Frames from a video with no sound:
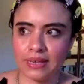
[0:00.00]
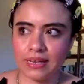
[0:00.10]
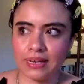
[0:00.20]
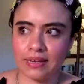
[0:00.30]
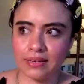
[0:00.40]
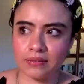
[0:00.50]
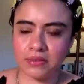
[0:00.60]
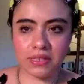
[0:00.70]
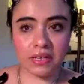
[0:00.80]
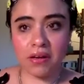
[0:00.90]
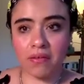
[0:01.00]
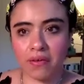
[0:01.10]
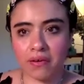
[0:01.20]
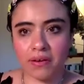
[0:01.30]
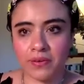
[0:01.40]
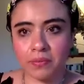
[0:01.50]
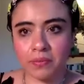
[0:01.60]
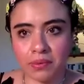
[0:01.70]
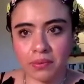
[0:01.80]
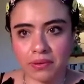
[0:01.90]
I was like, oh, there are other
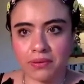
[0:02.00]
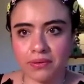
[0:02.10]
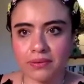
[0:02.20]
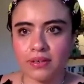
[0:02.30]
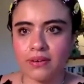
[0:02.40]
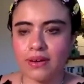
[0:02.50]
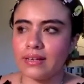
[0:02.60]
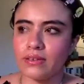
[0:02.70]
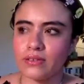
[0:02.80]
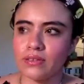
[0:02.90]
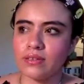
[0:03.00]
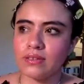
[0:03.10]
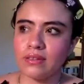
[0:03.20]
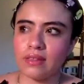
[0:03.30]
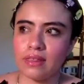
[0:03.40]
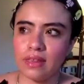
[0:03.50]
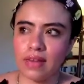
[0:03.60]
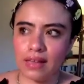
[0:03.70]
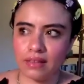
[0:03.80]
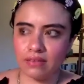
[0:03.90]
people who, I understood
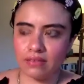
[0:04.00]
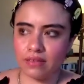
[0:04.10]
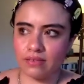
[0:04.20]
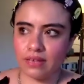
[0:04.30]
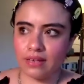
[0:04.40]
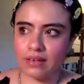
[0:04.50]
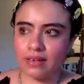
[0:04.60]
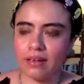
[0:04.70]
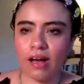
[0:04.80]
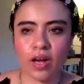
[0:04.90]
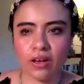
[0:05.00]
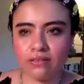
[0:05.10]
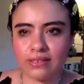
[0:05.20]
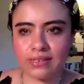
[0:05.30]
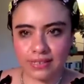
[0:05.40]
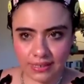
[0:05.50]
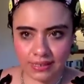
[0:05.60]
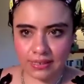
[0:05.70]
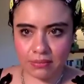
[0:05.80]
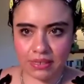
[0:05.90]
that level of it. I obviously didn't
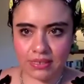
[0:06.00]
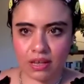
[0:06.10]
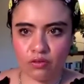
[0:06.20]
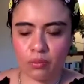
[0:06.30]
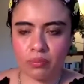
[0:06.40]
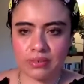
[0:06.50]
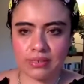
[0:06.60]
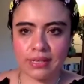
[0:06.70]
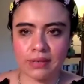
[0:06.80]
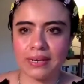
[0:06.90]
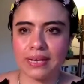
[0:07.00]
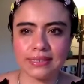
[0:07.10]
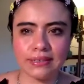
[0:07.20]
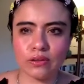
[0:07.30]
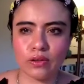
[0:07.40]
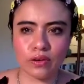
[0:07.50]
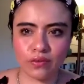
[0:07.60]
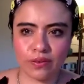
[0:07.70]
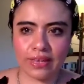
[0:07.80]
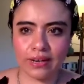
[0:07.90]
see myself represented, but I didn't look
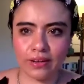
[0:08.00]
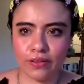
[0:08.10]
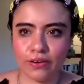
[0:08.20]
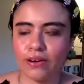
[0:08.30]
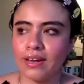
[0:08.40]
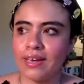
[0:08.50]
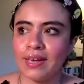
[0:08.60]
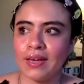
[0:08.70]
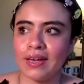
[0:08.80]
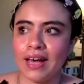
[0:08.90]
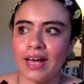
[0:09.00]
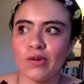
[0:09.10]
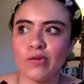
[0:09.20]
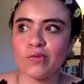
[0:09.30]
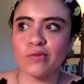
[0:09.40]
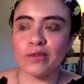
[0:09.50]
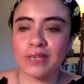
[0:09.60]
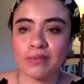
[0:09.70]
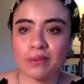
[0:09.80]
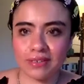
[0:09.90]
for that either. I don't
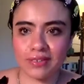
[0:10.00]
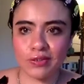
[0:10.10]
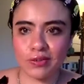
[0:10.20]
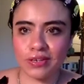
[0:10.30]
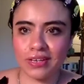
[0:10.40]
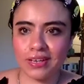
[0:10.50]
read books.